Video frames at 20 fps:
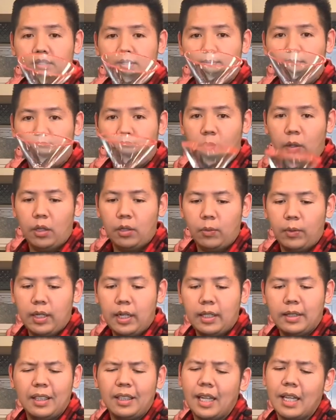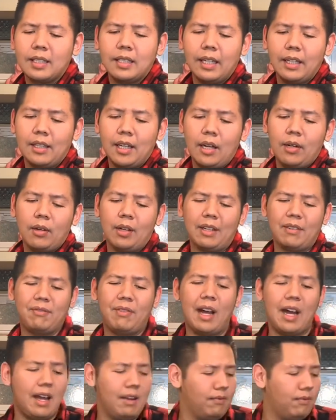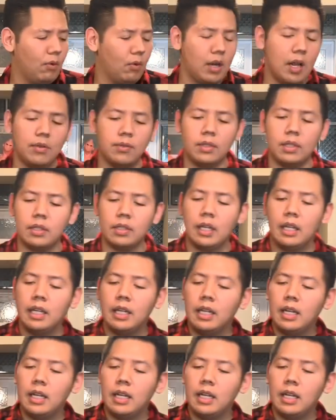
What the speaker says: be full all the way. I think that's like, 4 ounces.